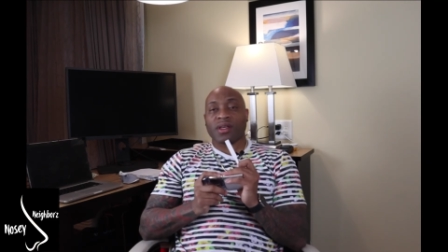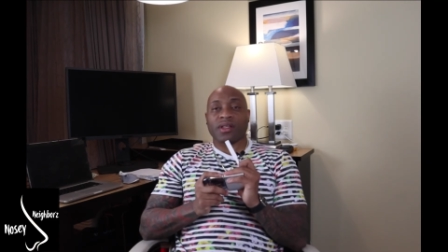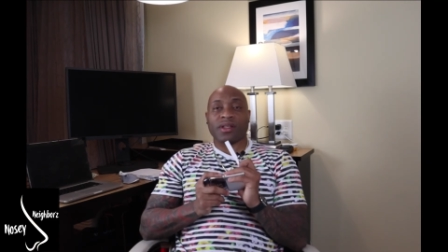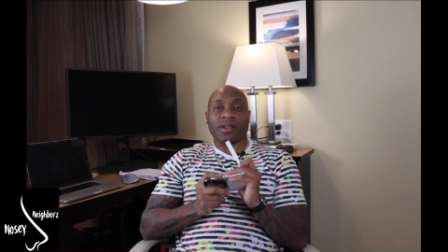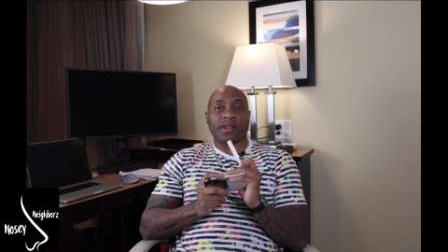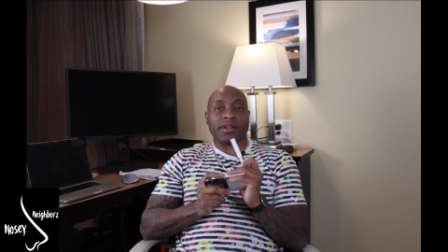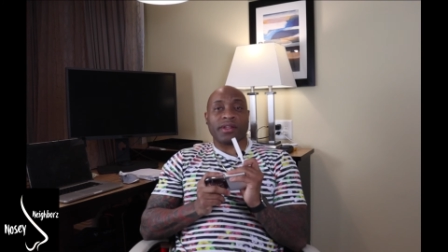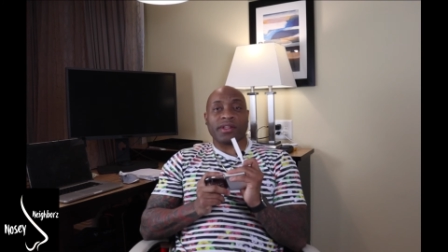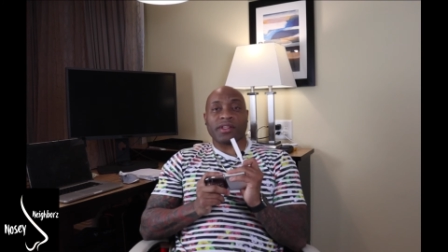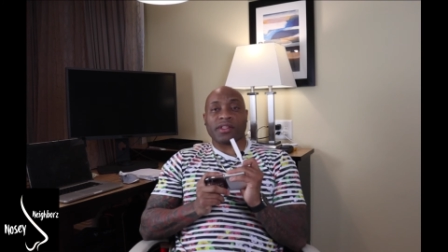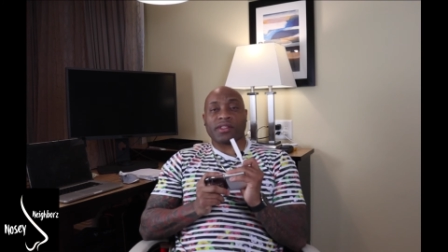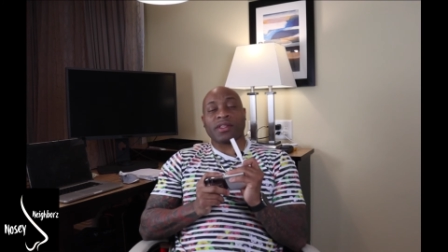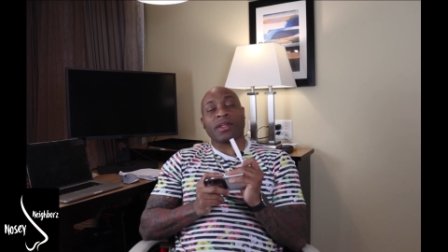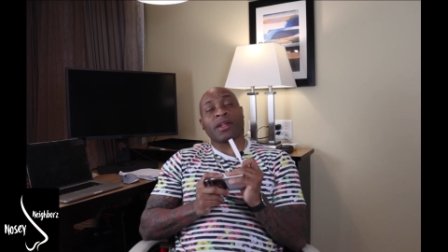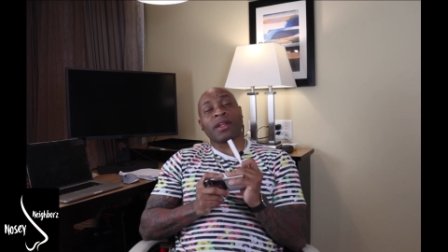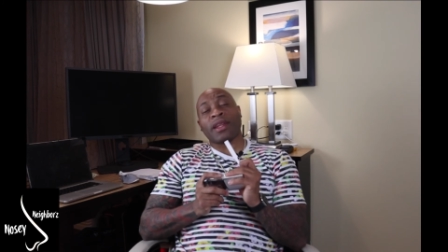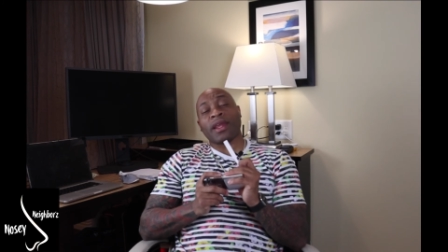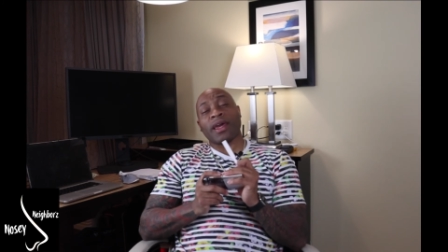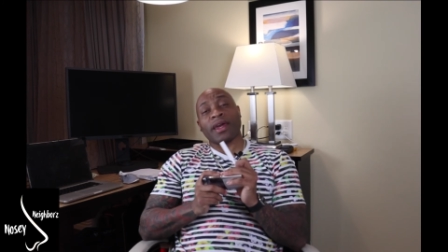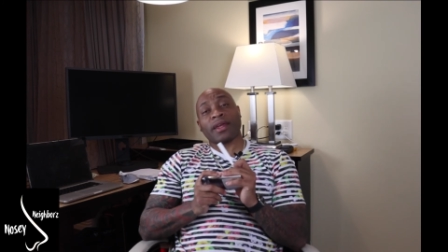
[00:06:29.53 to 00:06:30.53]
and just
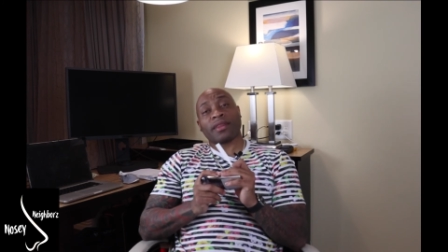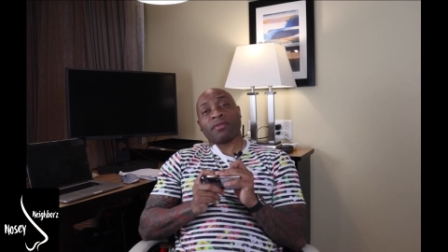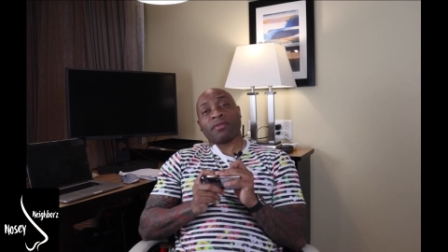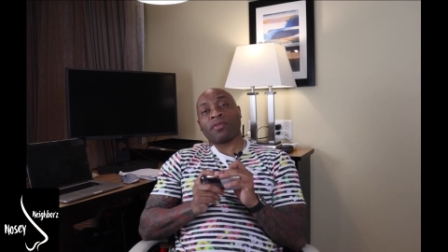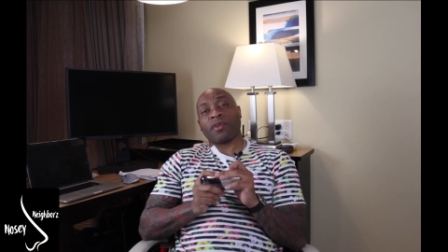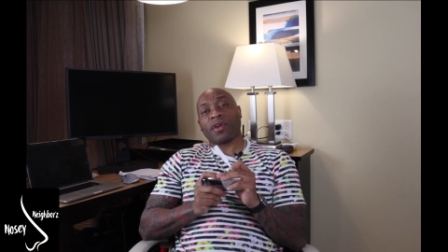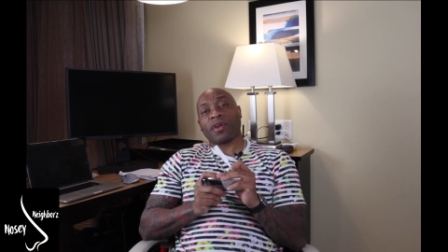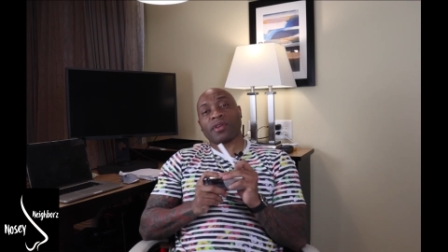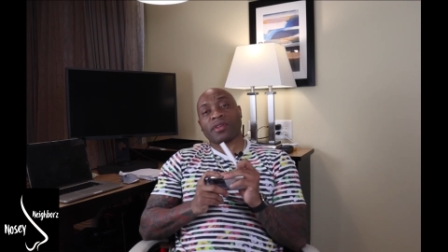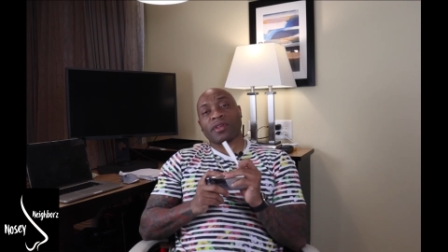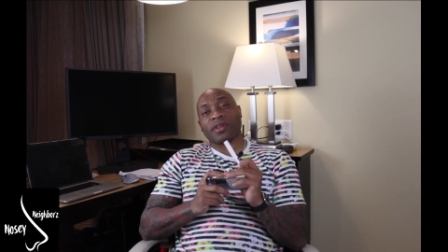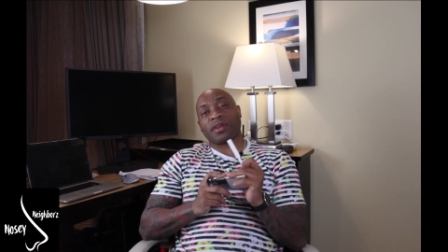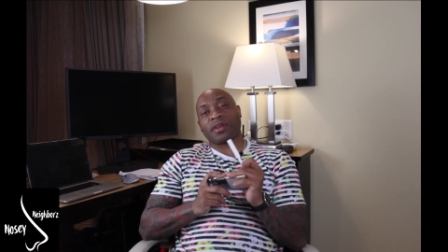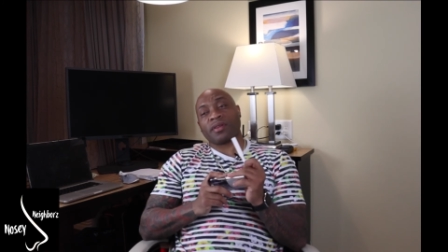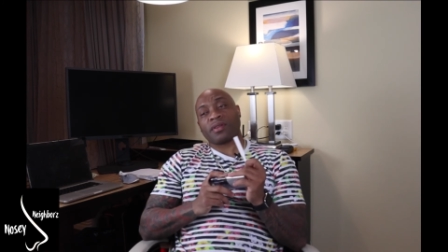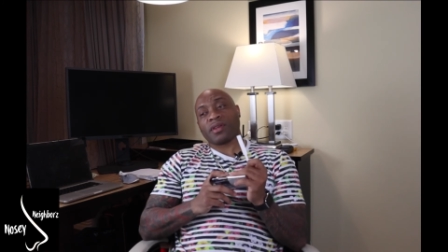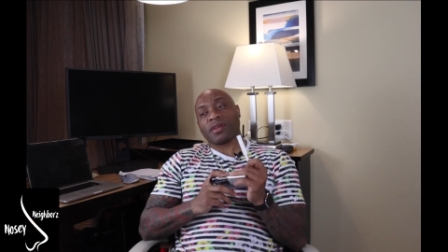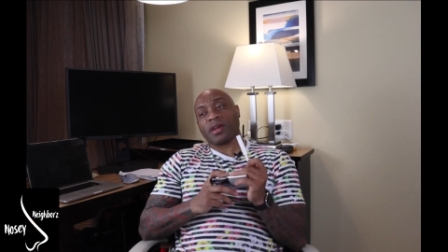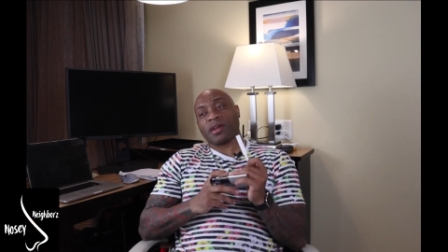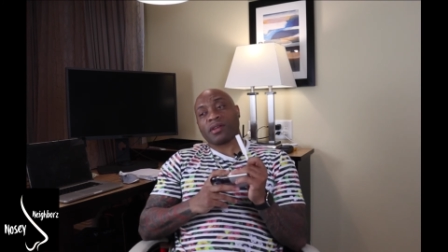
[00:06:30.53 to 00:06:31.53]
didn't like the fragrance
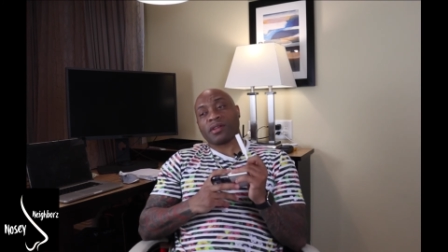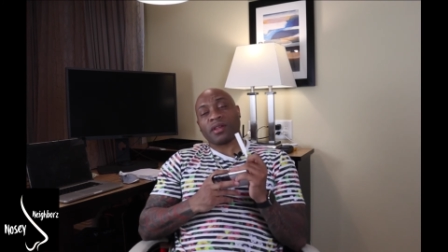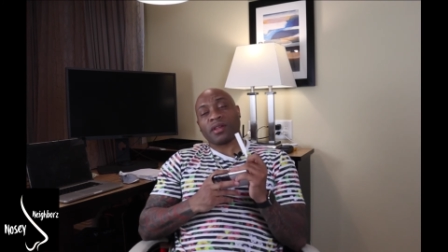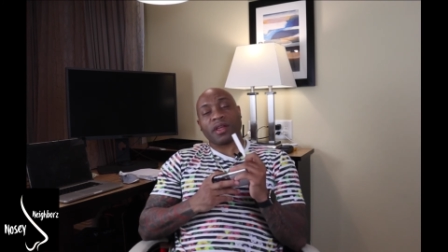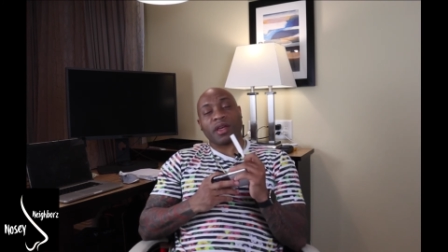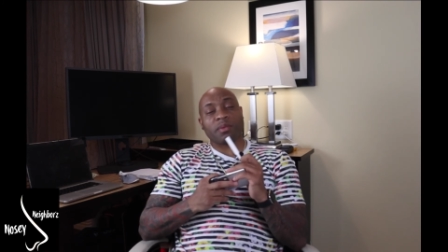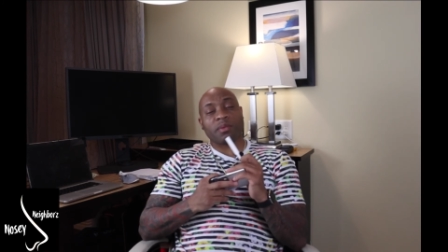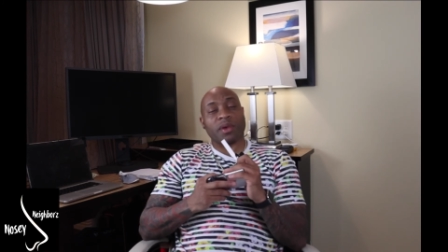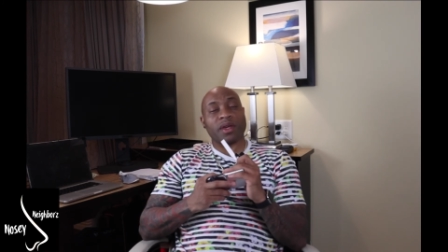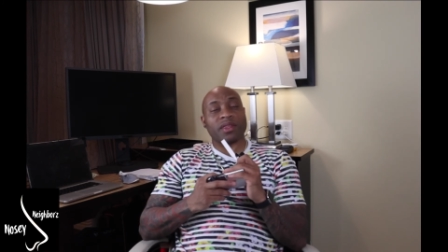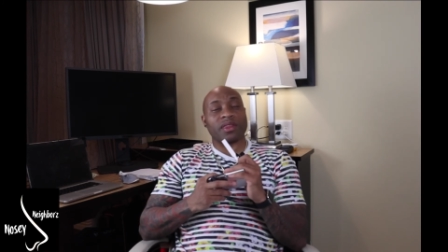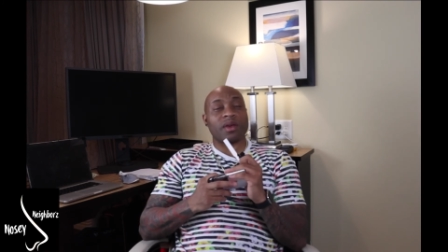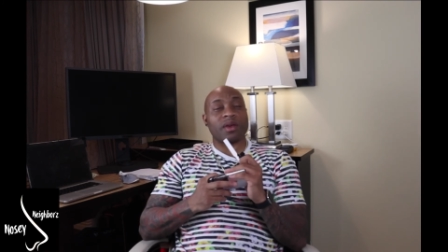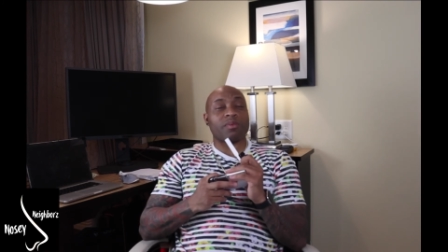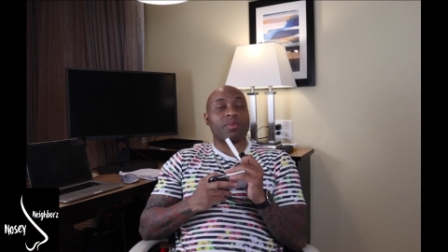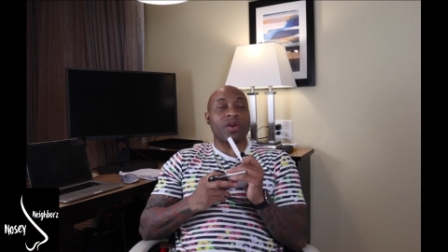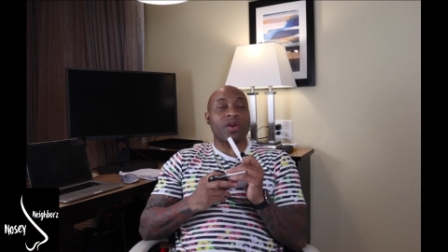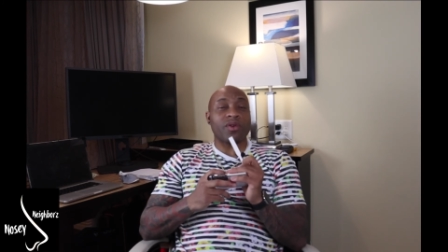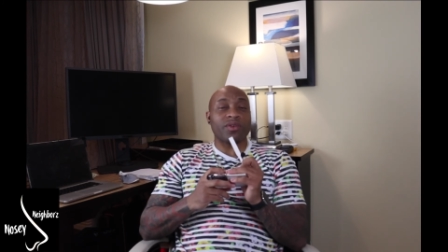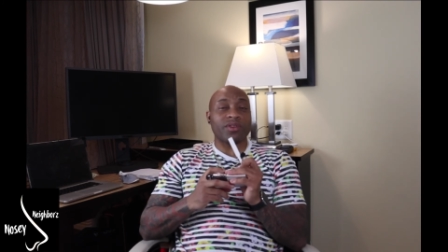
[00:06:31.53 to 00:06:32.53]
enough to actually like make
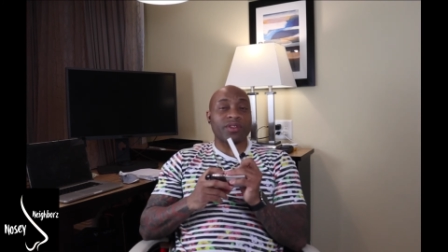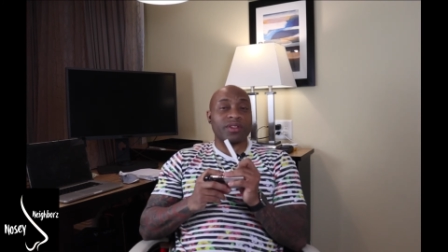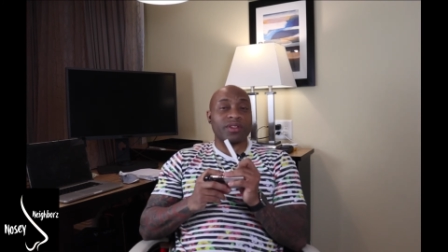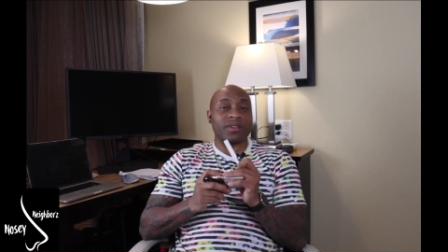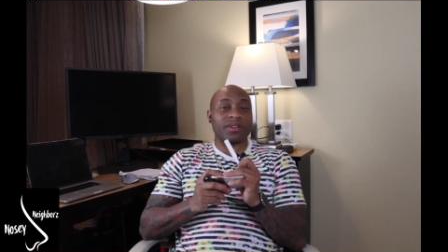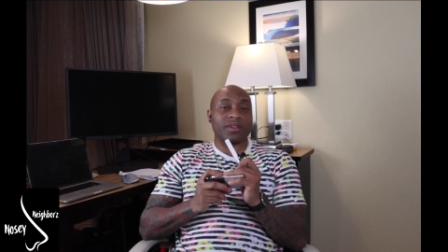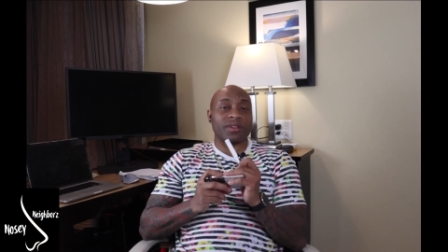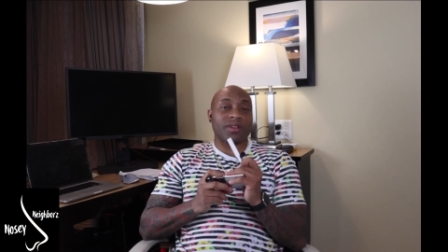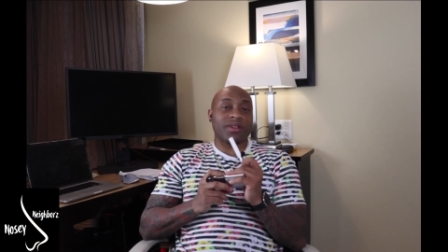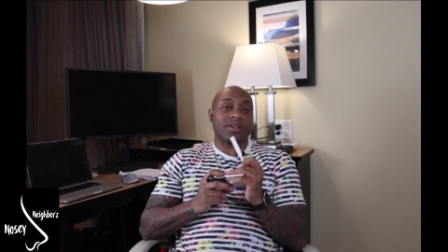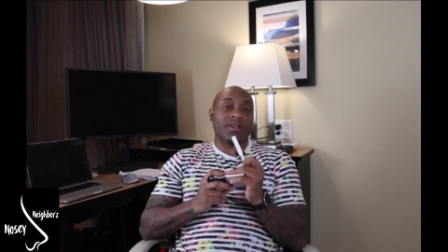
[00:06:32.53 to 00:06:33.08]
that purchase